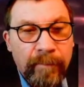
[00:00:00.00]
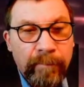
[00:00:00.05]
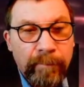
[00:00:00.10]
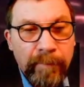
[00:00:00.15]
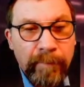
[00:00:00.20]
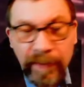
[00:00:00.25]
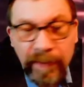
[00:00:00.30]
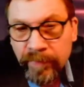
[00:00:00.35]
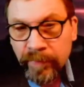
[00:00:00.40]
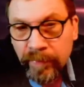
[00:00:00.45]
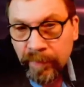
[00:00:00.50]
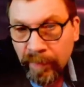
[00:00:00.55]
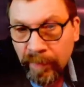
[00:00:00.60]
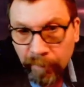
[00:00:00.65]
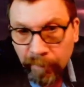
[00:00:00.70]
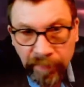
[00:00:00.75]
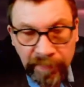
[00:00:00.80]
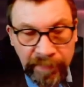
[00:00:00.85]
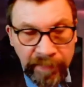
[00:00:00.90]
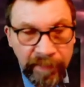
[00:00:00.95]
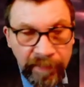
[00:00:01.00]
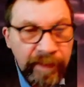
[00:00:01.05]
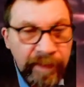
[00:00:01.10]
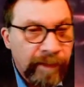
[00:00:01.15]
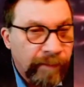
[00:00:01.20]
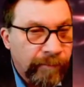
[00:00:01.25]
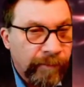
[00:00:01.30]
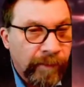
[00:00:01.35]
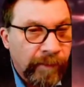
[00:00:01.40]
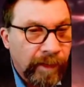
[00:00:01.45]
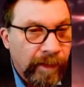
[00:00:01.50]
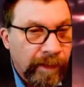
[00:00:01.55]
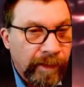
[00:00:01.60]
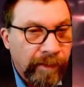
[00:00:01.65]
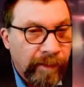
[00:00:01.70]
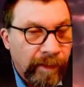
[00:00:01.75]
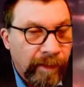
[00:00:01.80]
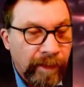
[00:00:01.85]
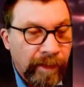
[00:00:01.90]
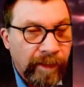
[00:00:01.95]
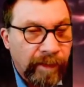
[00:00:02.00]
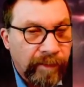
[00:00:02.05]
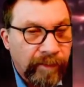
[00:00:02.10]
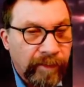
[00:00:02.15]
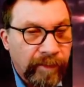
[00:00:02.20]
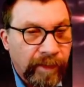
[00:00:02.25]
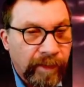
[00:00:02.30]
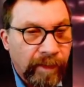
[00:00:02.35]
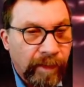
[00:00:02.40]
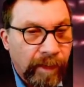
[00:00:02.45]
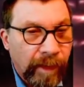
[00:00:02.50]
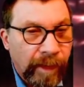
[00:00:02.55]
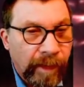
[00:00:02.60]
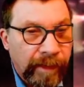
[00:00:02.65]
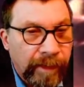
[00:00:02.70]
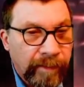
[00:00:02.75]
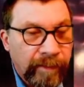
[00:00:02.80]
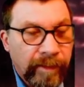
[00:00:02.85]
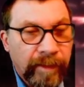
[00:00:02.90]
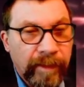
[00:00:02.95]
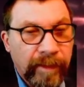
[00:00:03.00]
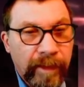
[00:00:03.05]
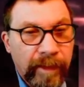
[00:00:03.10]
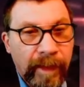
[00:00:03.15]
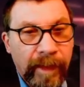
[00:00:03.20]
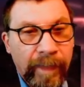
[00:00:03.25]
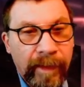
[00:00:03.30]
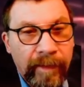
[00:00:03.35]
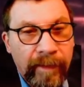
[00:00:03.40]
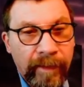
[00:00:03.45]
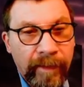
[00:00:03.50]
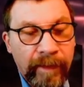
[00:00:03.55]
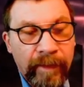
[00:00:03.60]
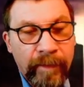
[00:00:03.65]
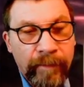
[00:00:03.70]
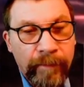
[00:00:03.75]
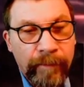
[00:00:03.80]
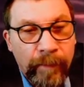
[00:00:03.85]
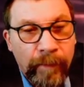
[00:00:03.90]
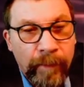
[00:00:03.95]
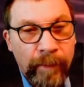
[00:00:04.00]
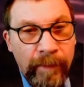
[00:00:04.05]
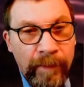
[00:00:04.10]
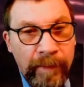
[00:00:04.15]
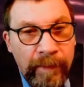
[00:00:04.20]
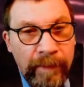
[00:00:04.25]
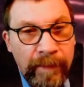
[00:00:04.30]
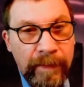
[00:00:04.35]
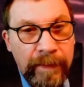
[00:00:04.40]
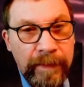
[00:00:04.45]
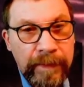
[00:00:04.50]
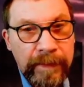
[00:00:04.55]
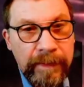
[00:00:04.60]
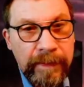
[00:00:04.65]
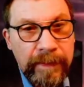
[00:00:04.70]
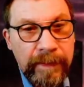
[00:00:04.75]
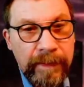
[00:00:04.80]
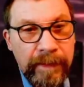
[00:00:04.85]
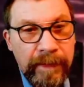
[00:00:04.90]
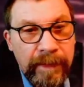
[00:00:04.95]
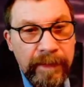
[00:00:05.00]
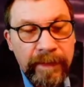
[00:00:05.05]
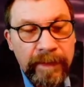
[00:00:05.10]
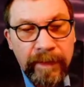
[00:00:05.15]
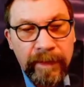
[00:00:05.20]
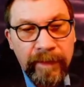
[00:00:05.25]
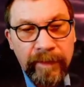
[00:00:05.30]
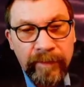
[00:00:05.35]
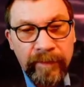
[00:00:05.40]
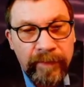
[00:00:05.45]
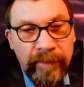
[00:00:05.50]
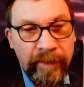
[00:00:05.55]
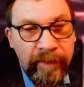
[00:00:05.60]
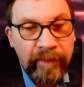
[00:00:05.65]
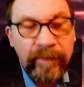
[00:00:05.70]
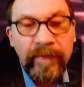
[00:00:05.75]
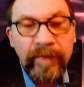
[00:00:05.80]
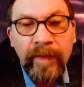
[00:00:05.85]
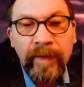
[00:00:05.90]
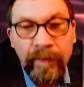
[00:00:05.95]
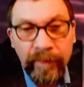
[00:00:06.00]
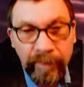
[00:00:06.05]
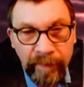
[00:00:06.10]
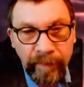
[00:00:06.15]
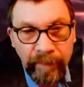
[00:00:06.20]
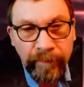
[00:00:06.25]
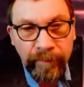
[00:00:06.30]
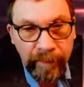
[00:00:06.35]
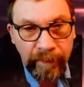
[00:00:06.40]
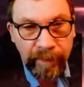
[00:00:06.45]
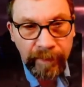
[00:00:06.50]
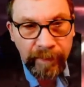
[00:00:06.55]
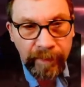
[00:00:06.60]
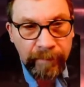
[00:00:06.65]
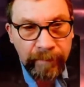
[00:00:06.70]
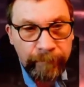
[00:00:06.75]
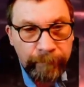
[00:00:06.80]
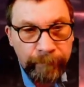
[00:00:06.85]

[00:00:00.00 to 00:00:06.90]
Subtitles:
measured completely differently than incident light, and therefore it is considered differently.